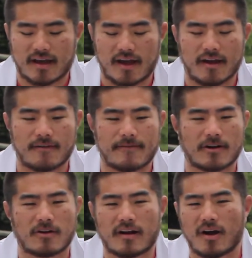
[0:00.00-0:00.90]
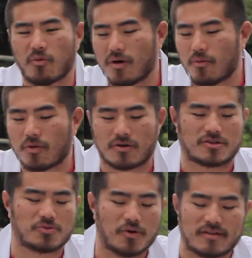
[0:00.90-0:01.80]
and figuring out what
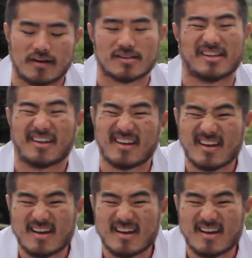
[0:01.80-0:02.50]
works, what doesn't.